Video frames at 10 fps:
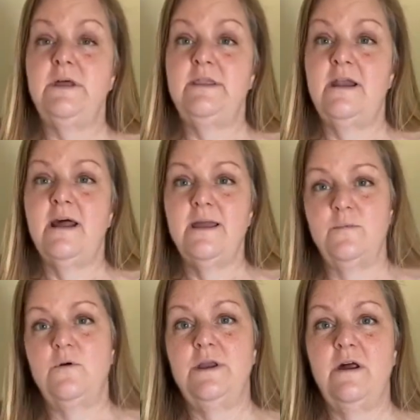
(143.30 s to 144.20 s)
that I'm
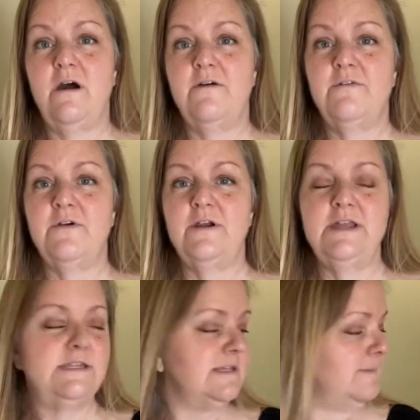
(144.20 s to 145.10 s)
going to offer
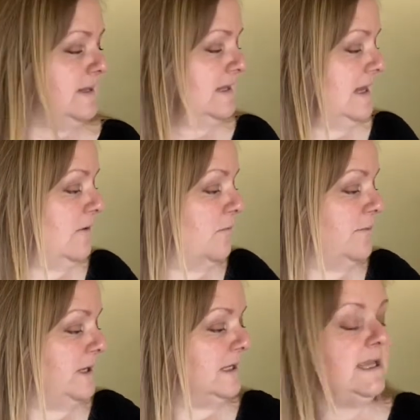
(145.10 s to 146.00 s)
is something that
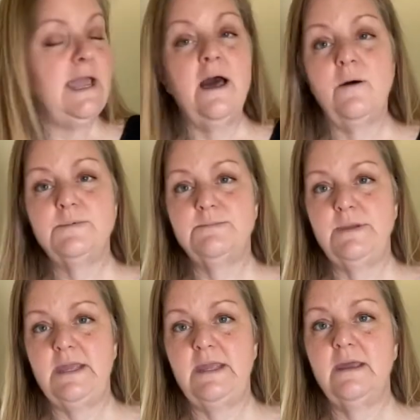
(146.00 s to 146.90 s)
really helped
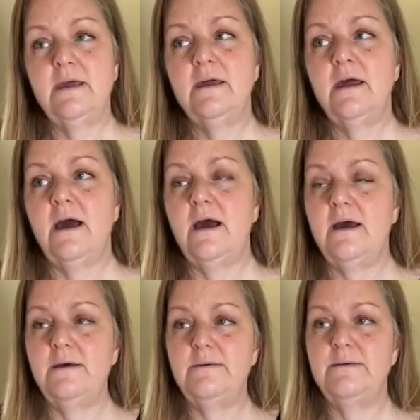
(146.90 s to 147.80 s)
me
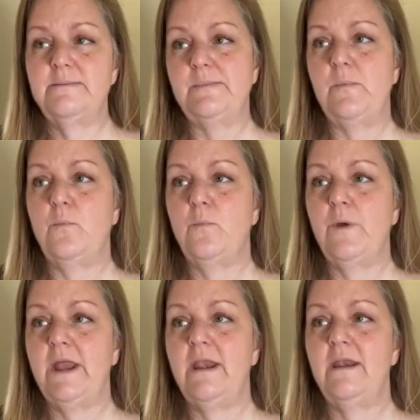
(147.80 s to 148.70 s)

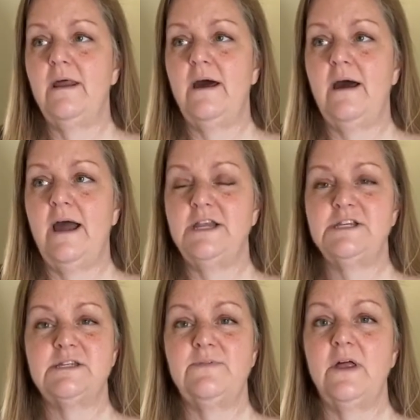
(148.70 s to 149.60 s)
when I
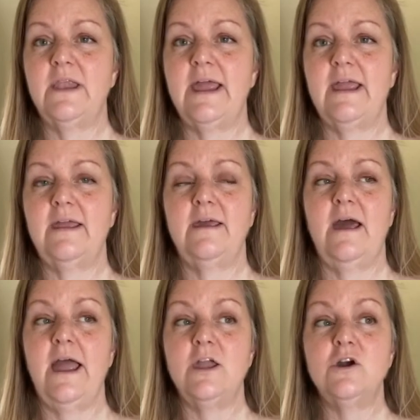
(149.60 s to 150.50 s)
just felt like
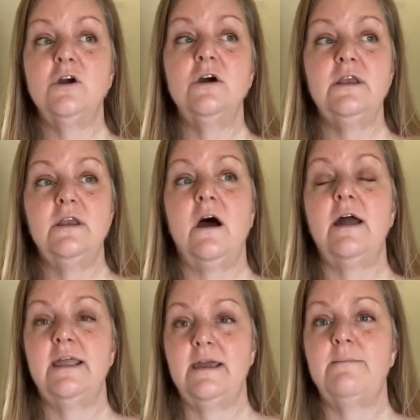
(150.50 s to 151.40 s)
I could
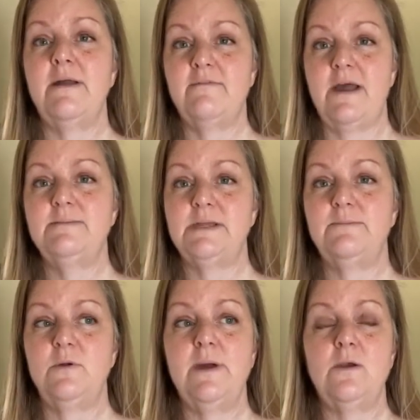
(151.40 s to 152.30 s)
not get my vibes up
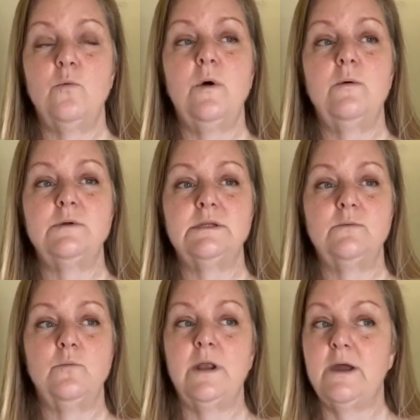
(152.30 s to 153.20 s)
no matter
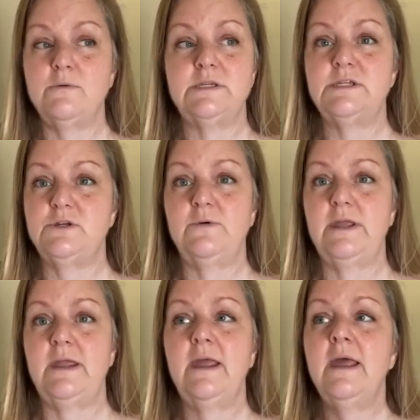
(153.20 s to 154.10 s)
what I was
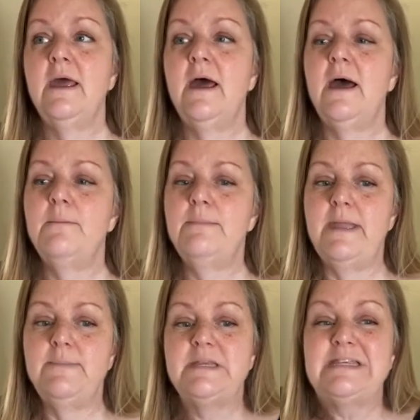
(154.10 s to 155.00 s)
doing.
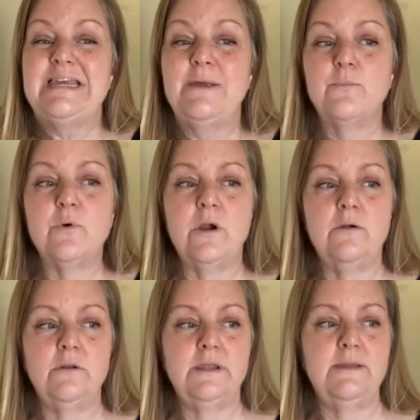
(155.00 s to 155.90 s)
Maybe
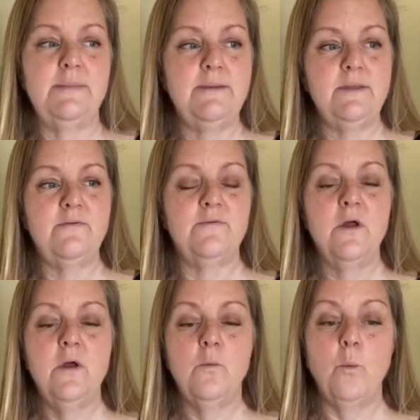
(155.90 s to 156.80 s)
temporarily, maybe
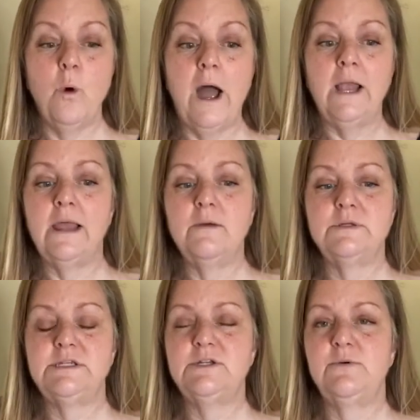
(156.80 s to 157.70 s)
while I
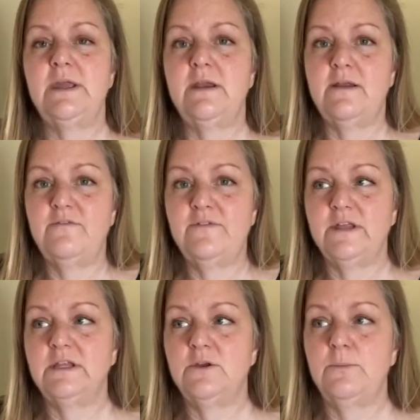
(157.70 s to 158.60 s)
was doing it, I'd
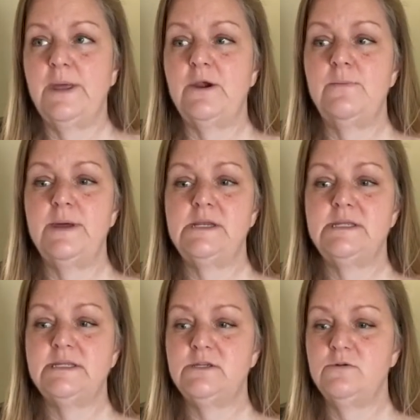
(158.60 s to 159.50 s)
feel a little better, but
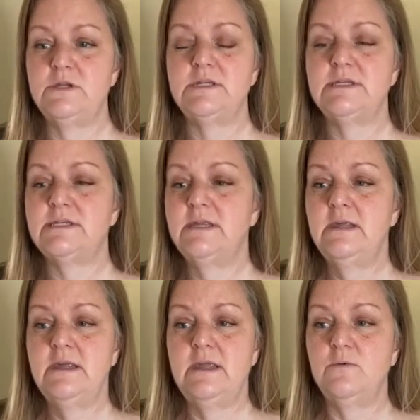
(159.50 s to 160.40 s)
as soon as
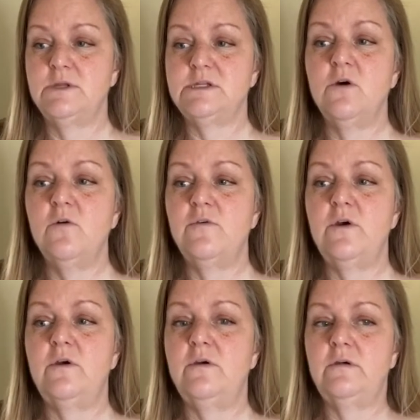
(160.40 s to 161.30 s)
it was
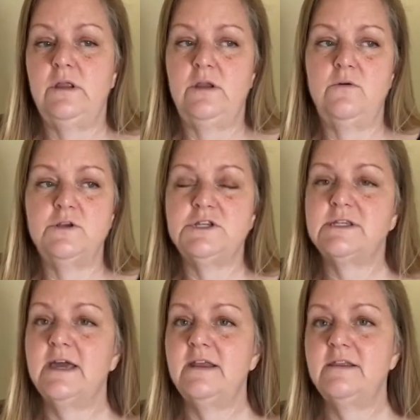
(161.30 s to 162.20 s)
over,
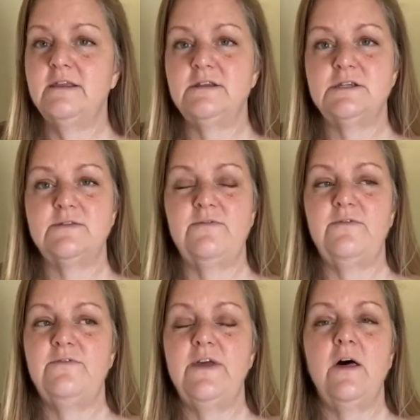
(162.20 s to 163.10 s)
they just
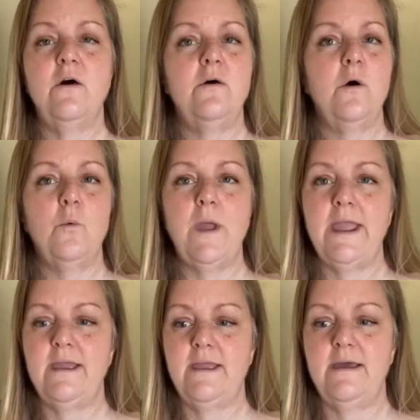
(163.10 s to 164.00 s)
fell
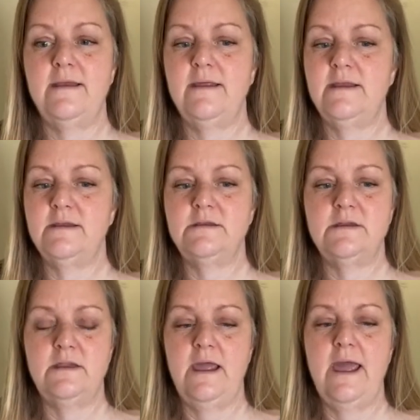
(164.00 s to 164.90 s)
away again.
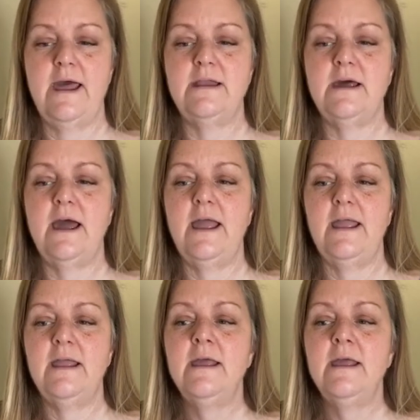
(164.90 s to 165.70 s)
And I